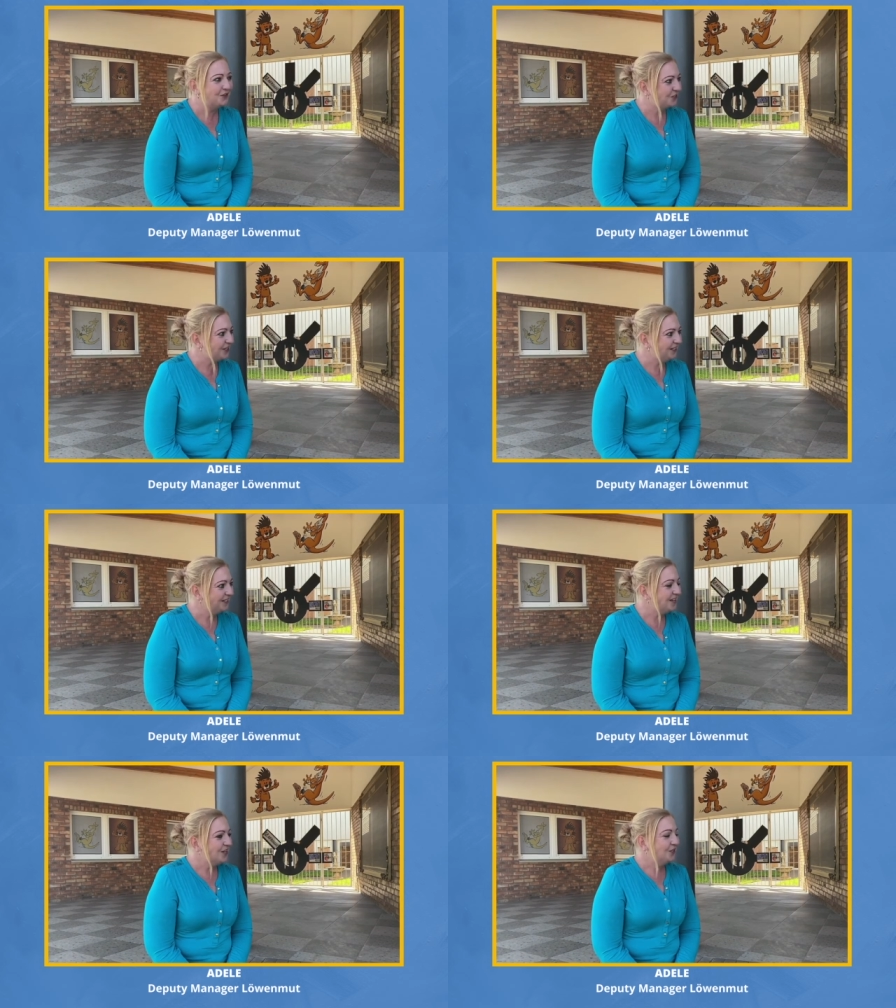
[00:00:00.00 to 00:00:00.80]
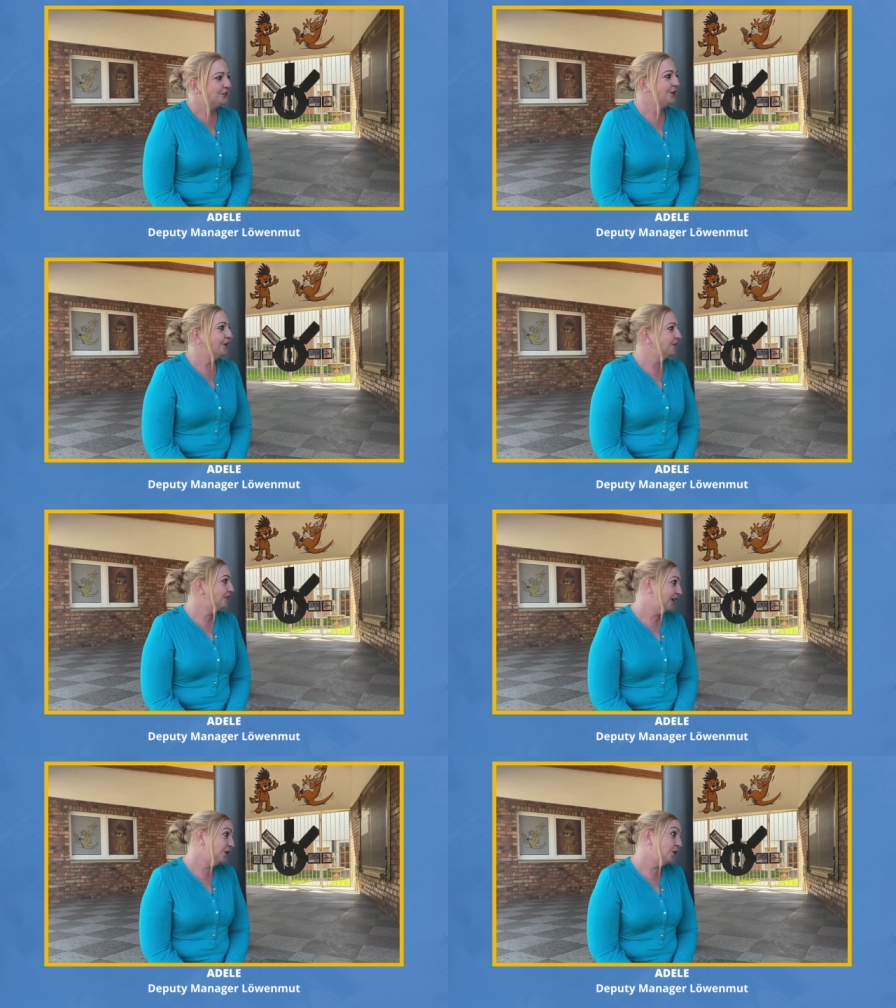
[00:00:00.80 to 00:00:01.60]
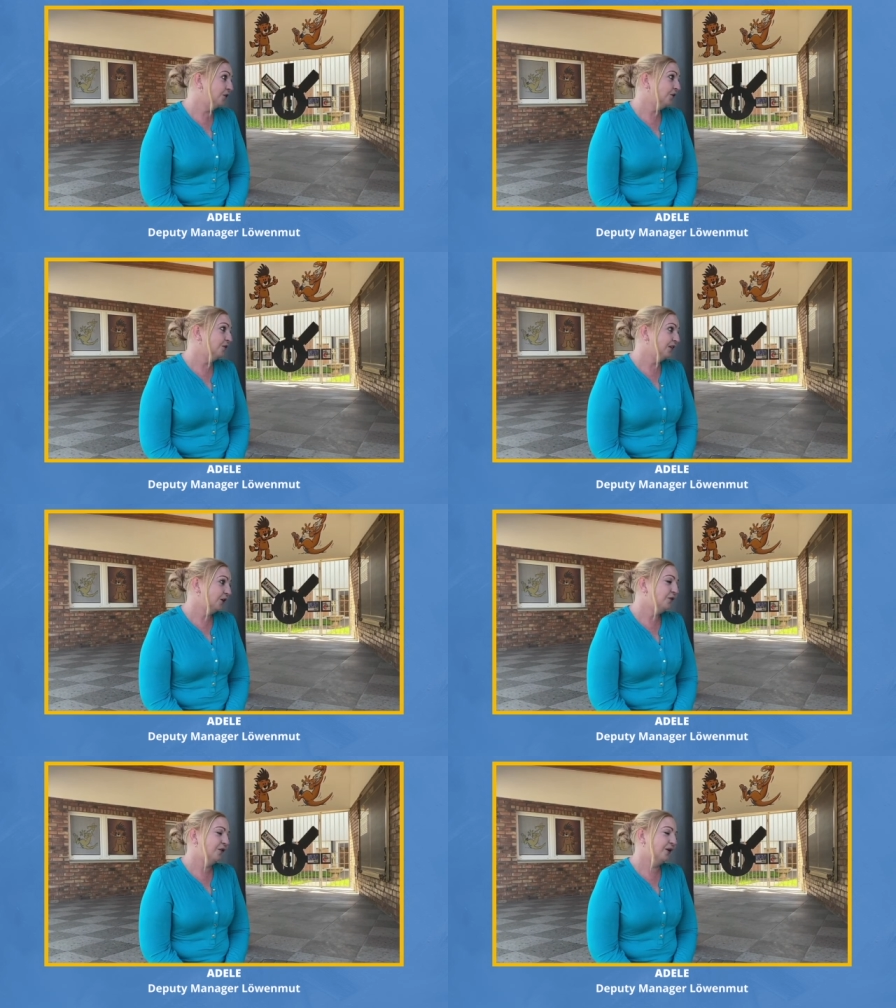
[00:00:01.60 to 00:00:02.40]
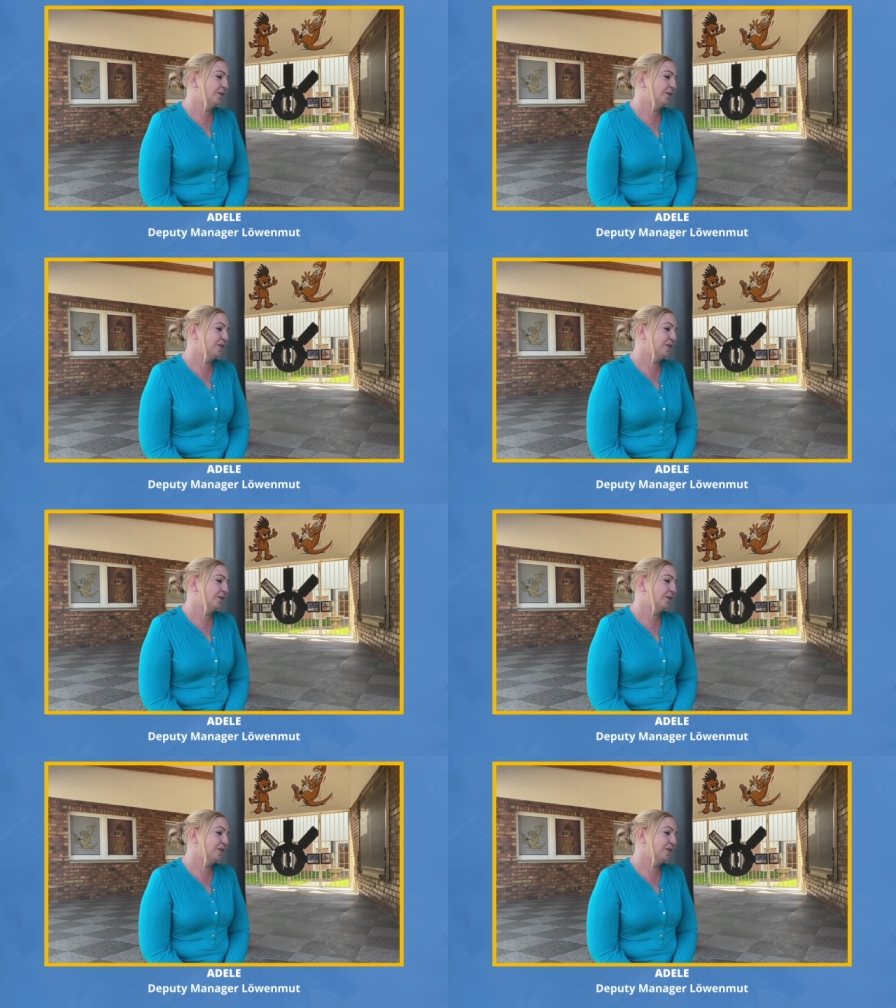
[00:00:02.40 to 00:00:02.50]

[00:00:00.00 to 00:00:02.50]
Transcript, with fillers: future. So thank you, thank